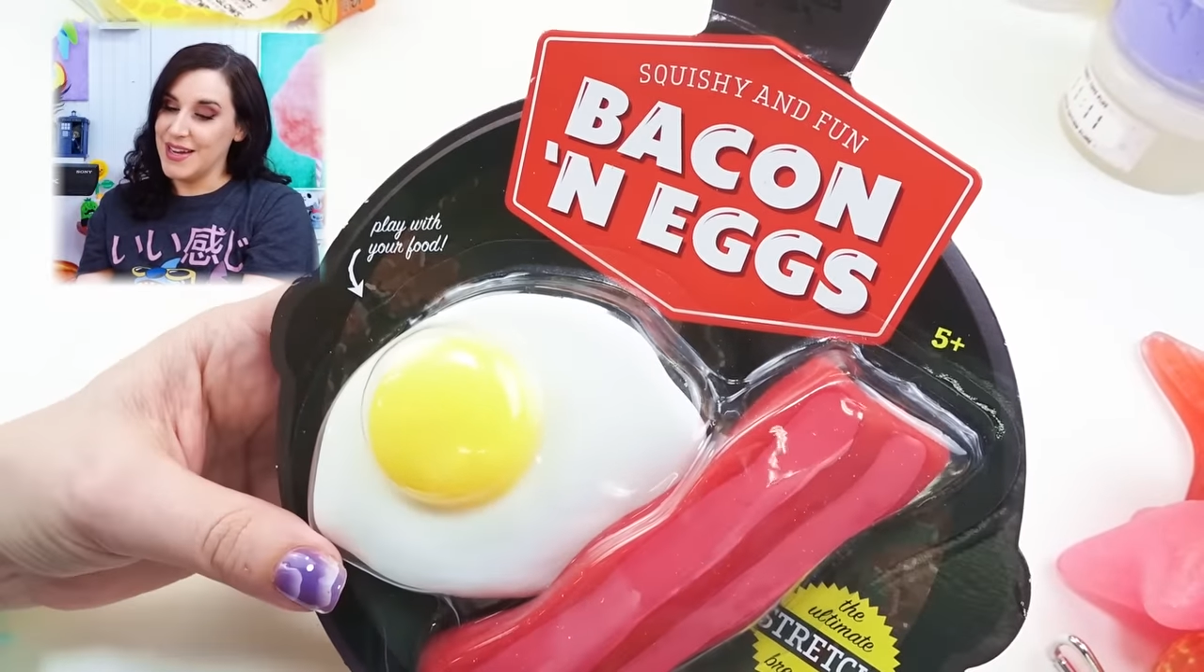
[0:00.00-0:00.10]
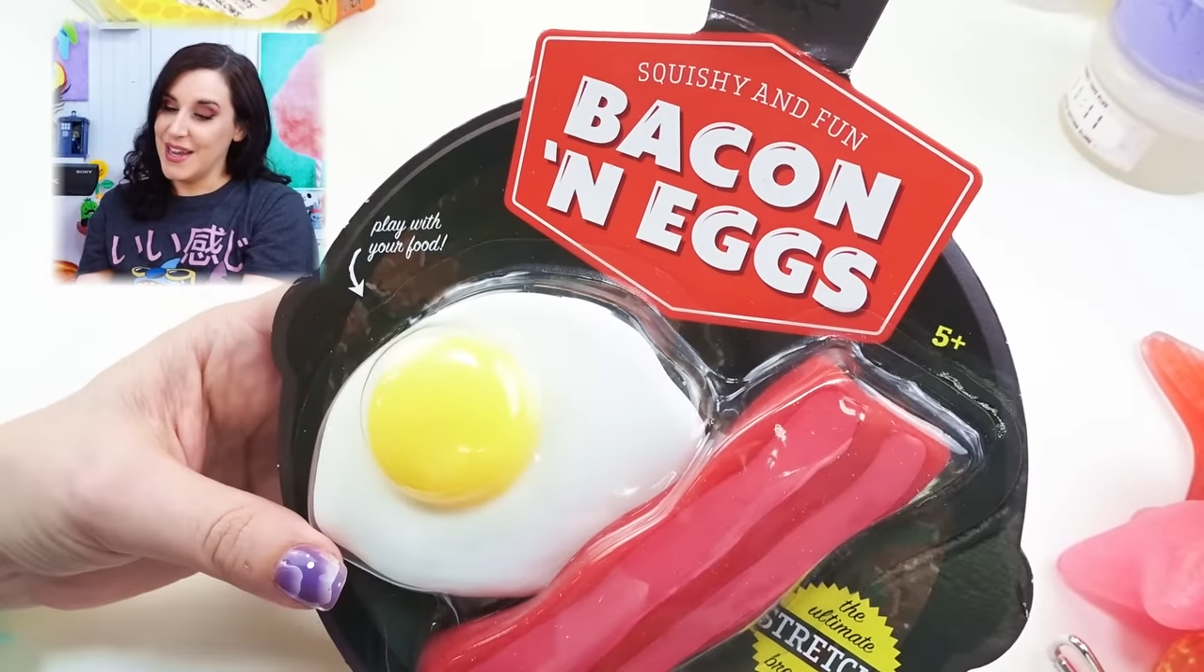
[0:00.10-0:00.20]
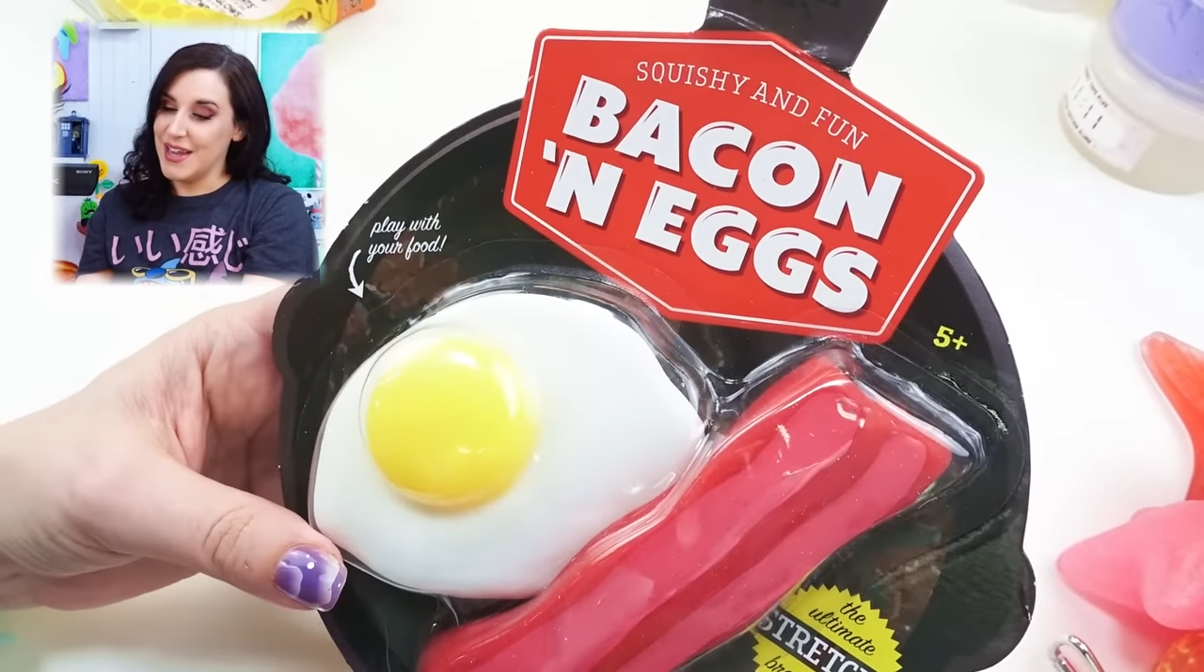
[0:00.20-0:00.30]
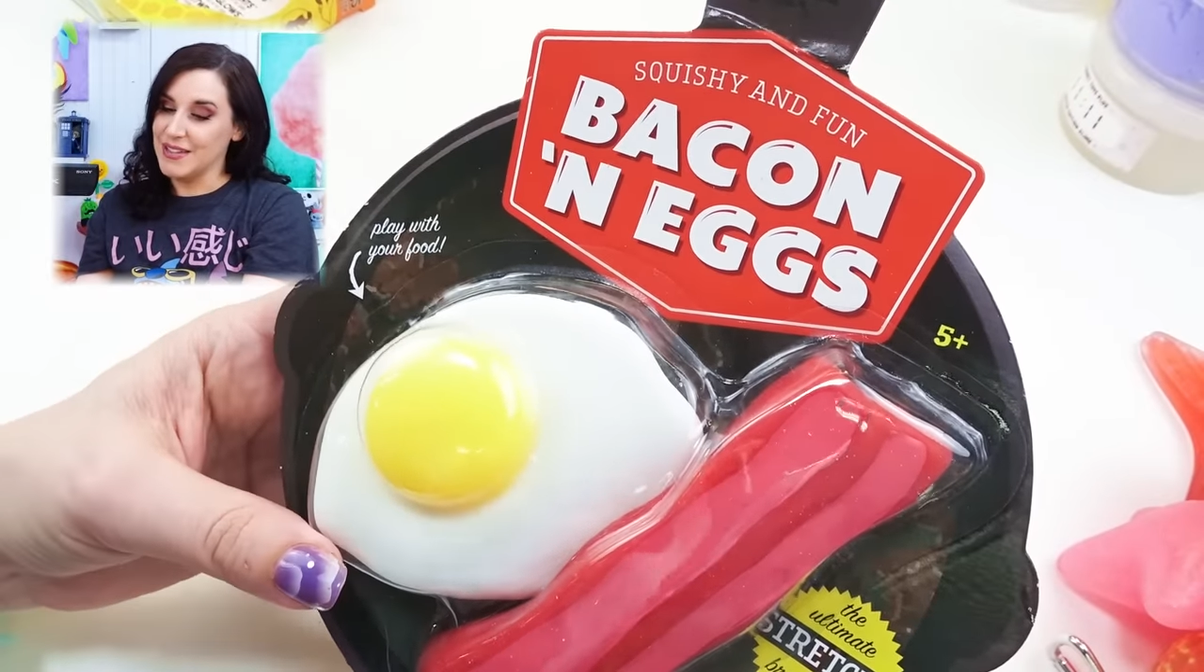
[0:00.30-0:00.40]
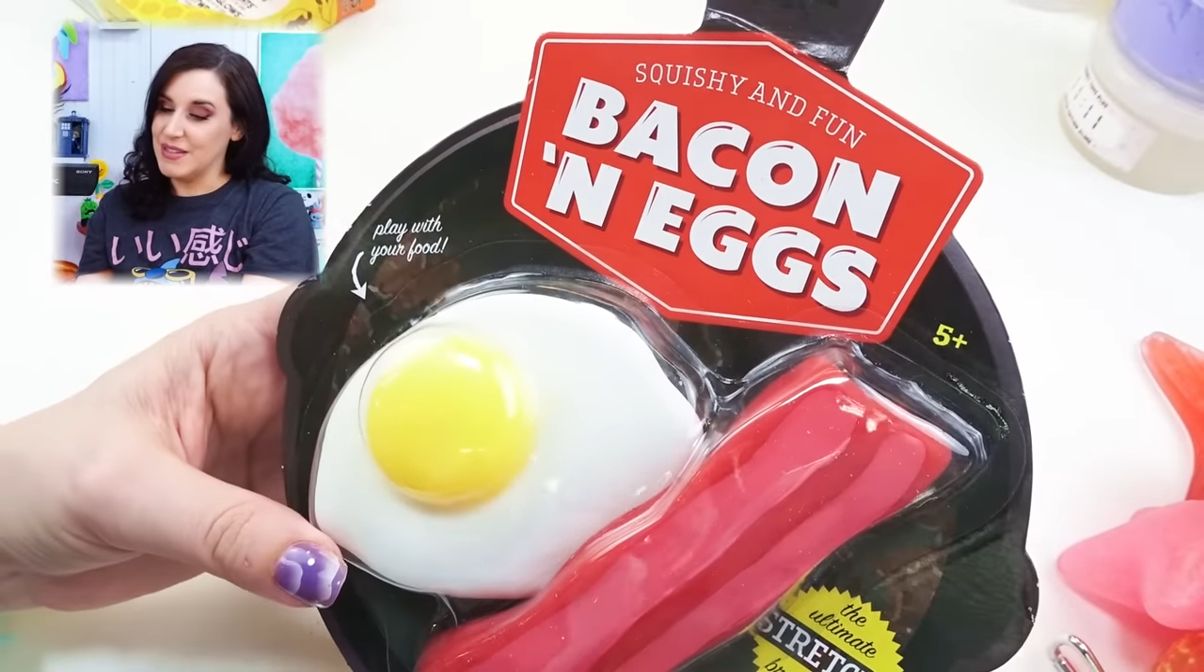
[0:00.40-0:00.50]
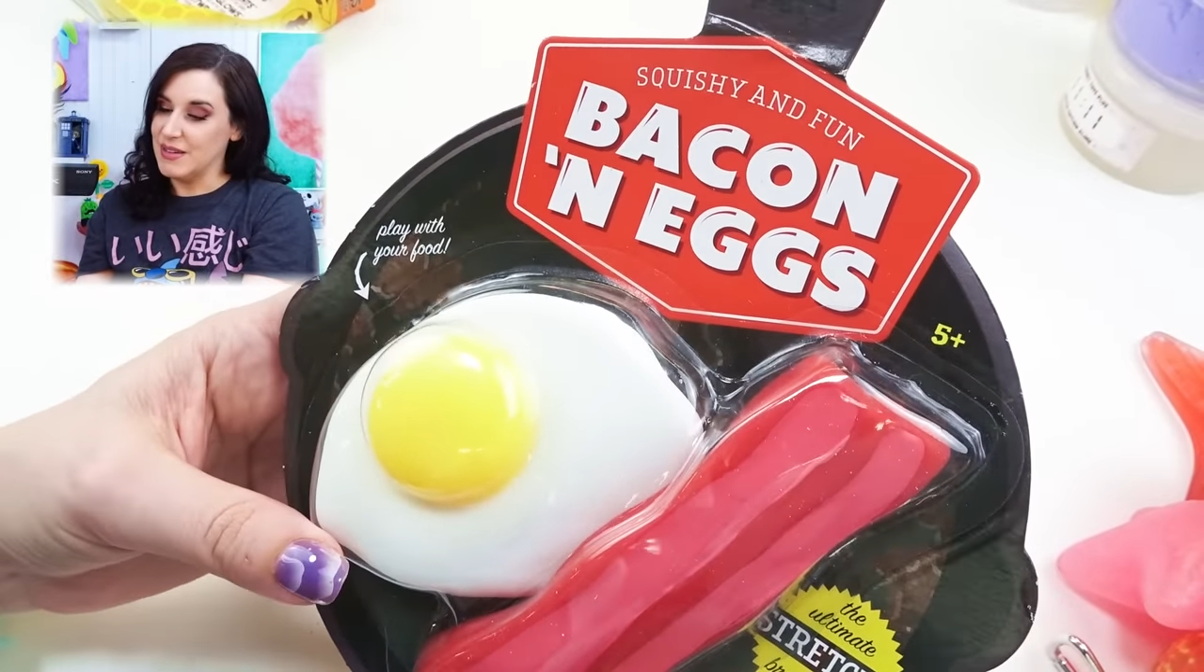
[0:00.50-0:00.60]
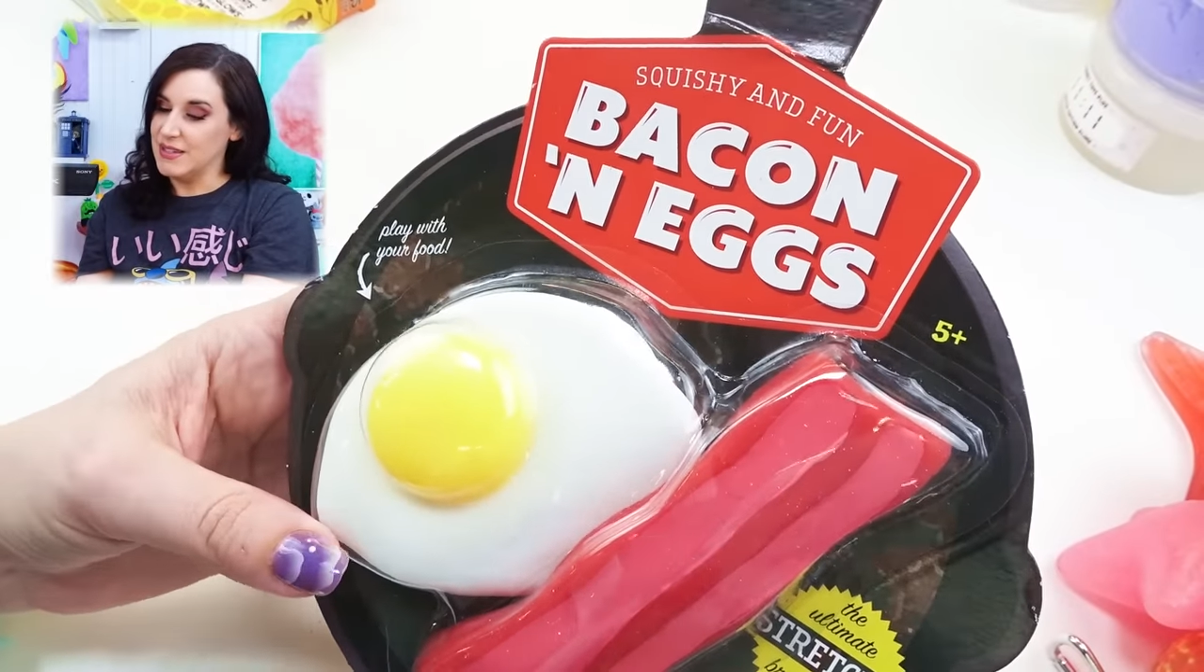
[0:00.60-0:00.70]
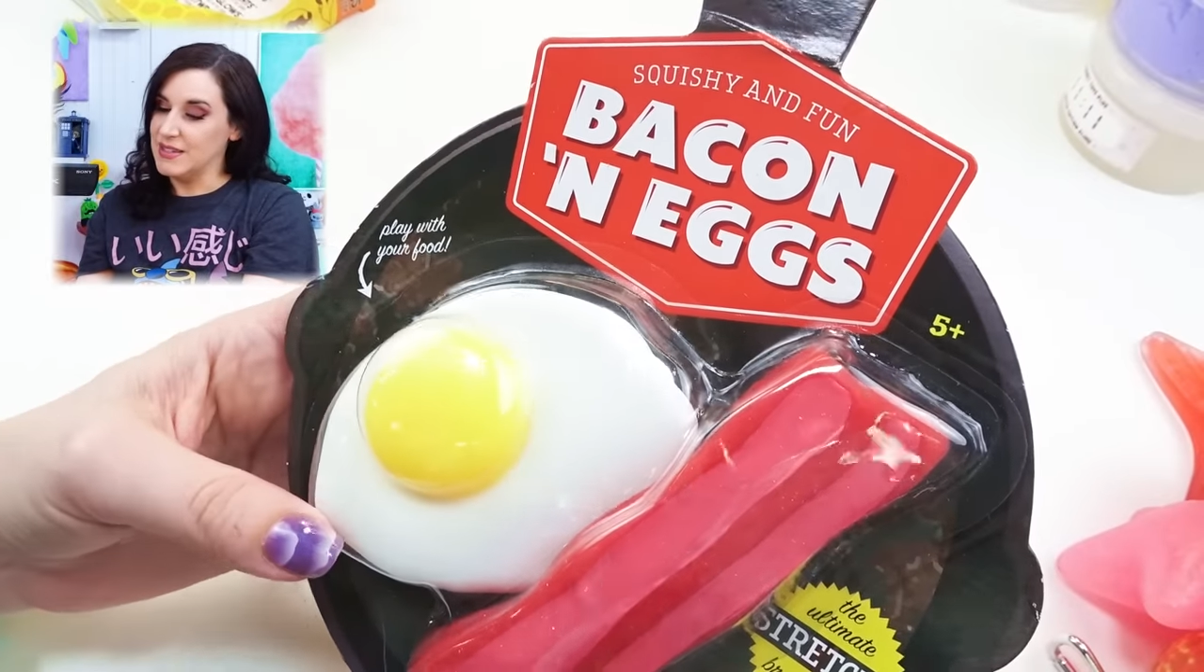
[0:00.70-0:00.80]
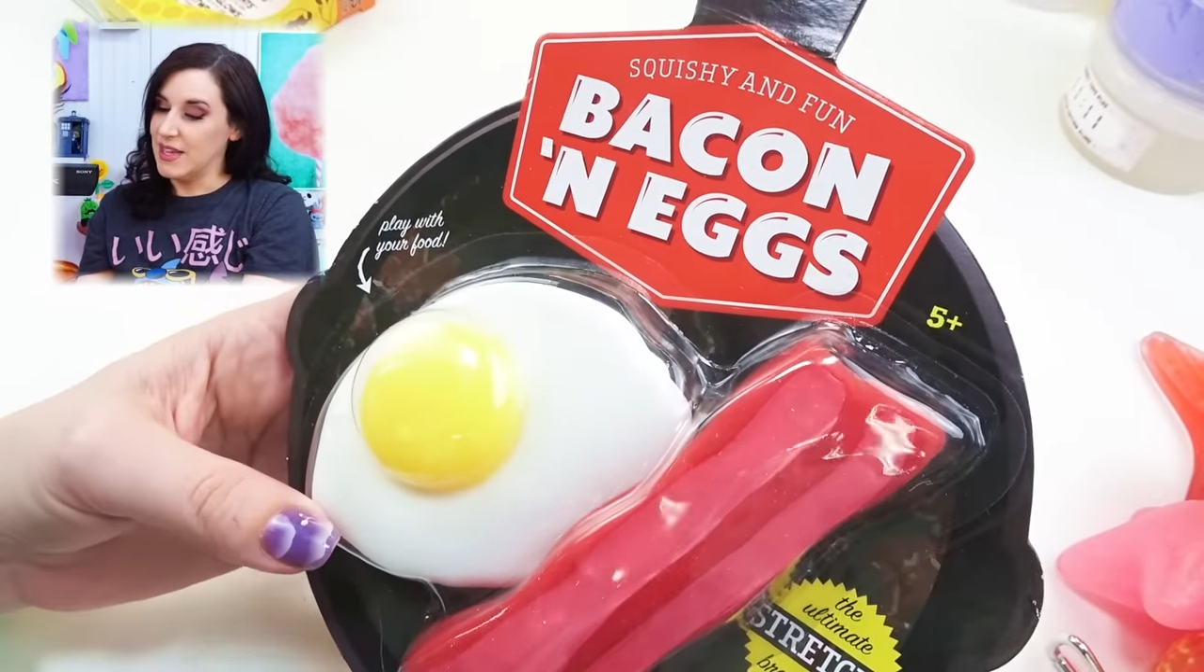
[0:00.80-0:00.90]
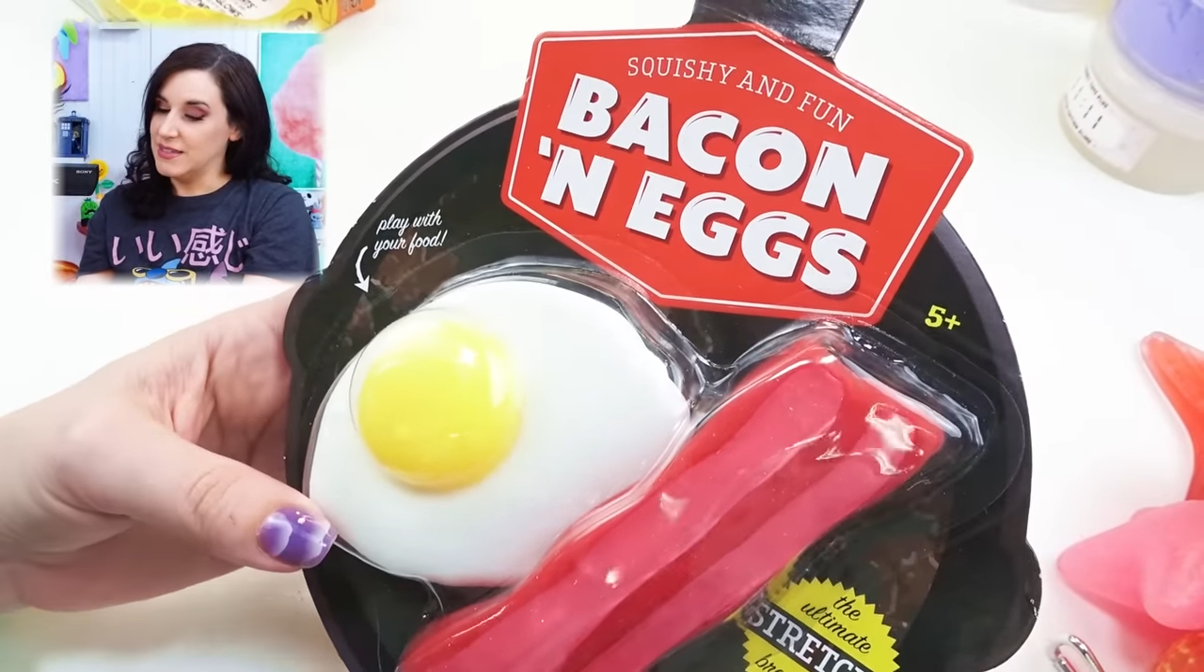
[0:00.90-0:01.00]
eggs. You
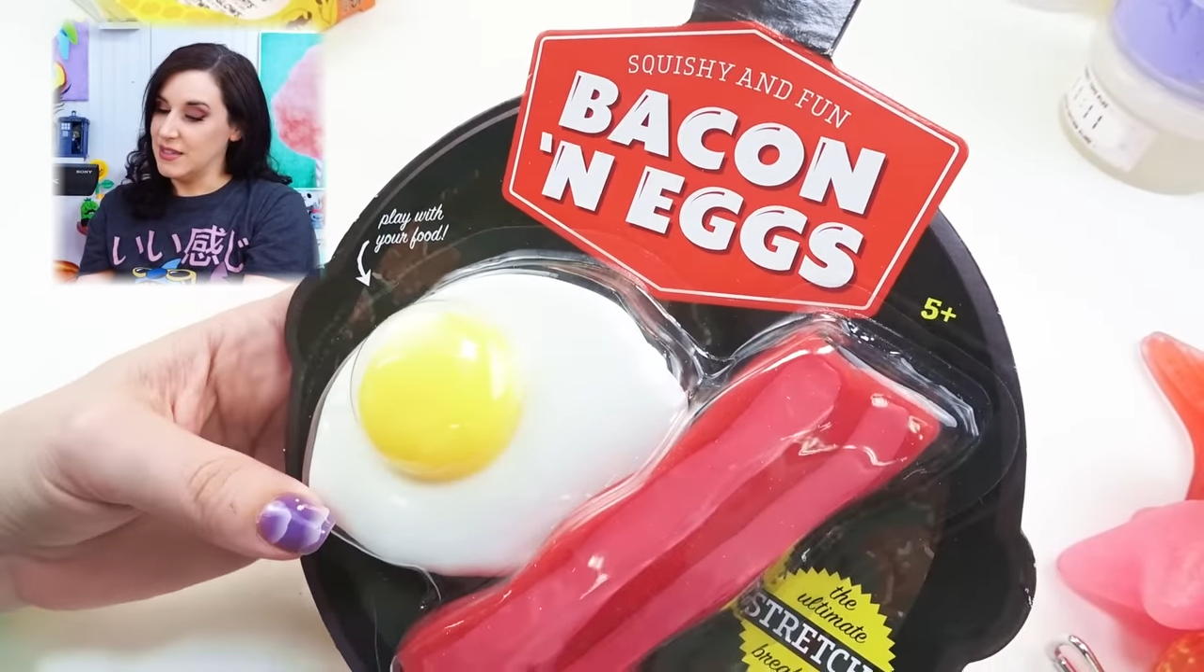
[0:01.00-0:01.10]
guys, that's